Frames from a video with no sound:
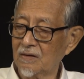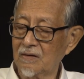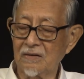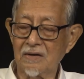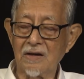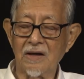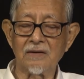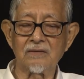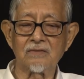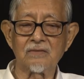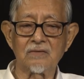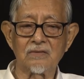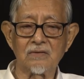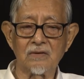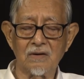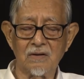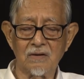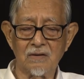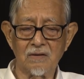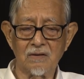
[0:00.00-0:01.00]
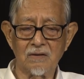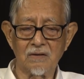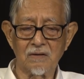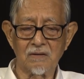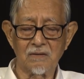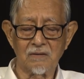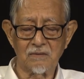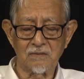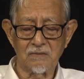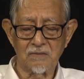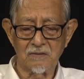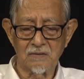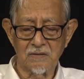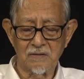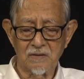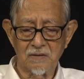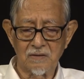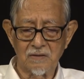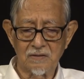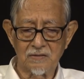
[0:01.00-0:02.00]
That uh,
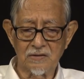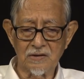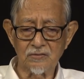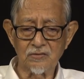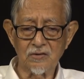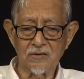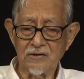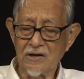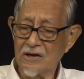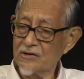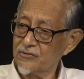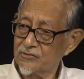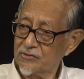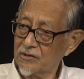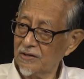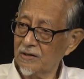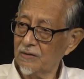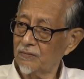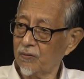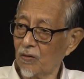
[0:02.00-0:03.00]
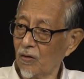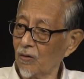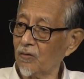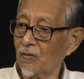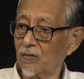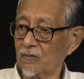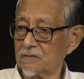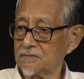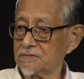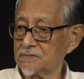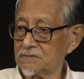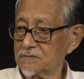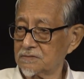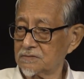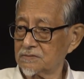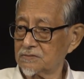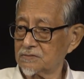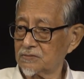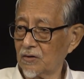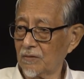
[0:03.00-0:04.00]
doesn't necessarily follow
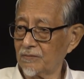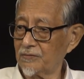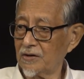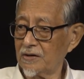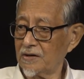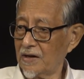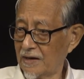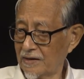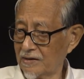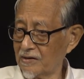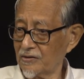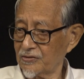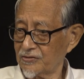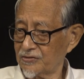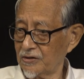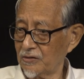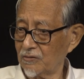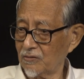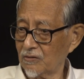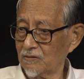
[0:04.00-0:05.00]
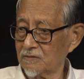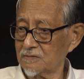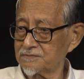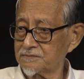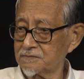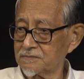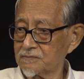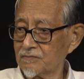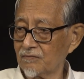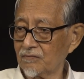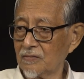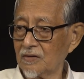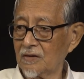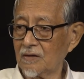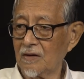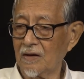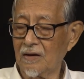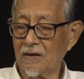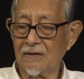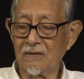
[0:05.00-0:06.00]
from the NRC, you know.